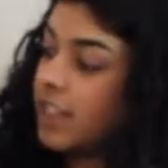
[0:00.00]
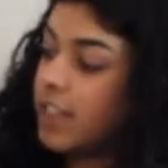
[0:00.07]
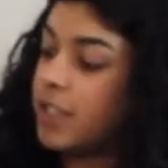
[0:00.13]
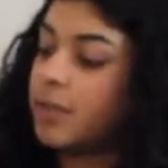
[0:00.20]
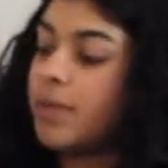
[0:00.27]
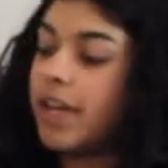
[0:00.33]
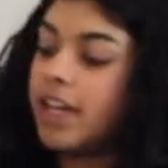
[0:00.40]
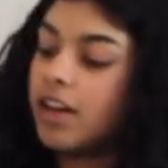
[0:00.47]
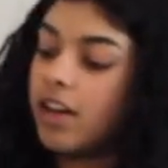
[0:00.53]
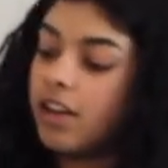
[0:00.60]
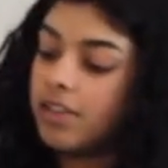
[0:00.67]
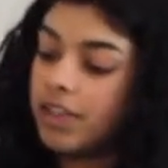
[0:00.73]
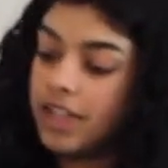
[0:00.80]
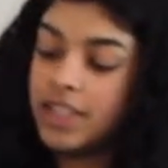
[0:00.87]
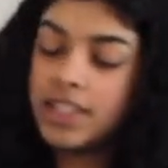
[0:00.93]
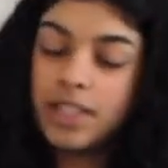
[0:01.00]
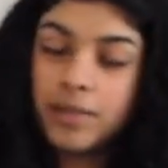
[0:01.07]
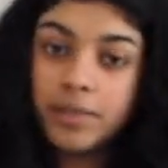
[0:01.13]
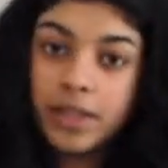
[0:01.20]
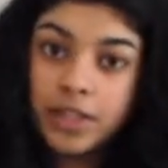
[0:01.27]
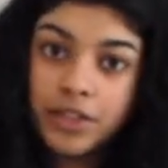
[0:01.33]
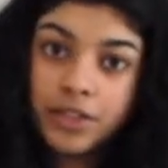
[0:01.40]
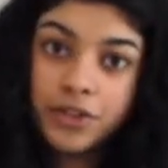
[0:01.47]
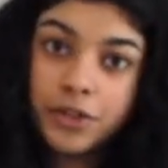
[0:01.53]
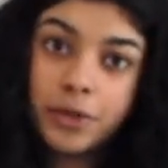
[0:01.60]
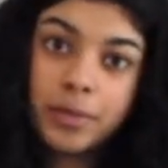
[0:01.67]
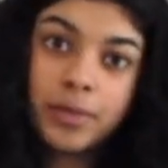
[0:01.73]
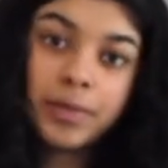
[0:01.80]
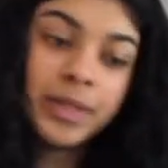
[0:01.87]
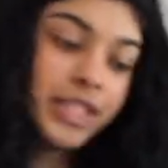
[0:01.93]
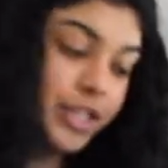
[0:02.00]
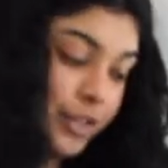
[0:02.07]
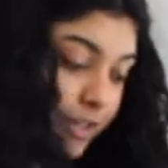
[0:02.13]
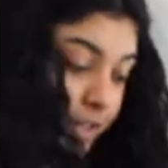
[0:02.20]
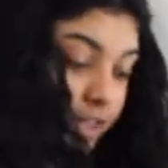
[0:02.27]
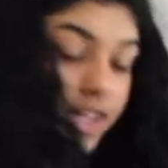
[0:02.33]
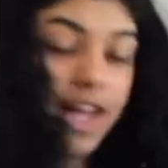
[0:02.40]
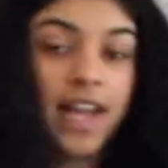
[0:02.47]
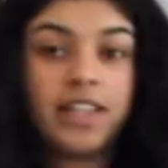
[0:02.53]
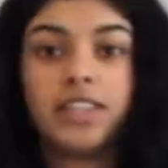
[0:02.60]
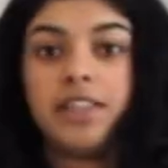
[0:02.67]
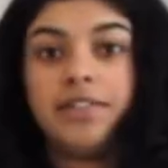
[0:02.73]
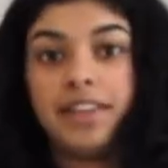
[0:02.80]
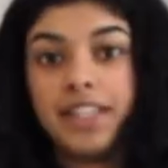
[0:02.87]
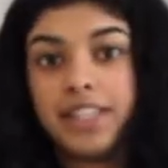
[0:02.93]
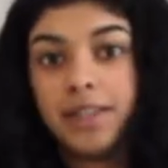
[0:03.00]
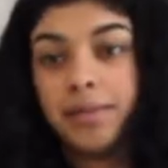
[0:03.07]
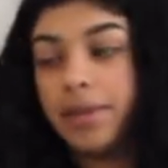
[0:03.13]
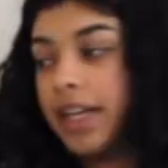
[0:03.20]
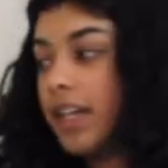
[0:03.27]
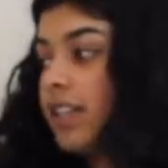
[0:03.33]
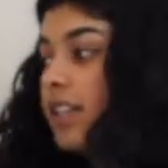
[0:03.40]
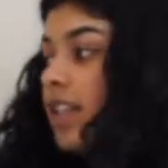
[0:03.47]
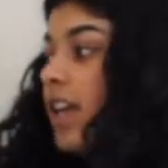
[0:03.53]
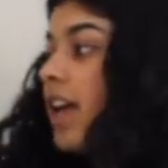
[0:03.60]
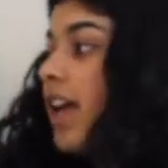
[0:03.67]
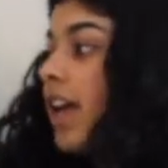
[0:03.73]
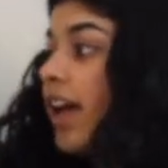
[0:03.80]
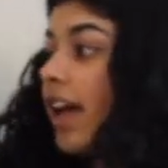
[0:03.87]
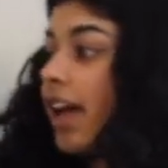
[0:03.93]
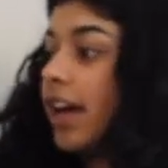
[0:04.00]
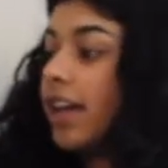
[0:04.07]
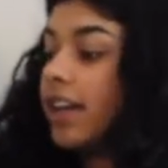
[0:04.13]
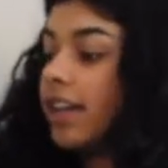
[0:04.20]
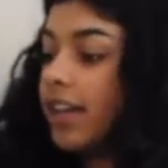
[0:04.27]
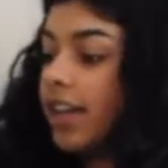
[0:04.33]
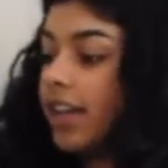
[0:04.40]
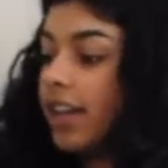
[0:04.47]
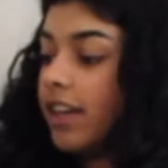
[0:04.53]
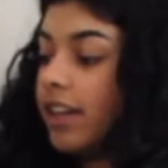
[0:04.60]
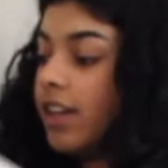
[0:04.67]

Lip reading: It's made of a similar durable material as the fencing pants, and it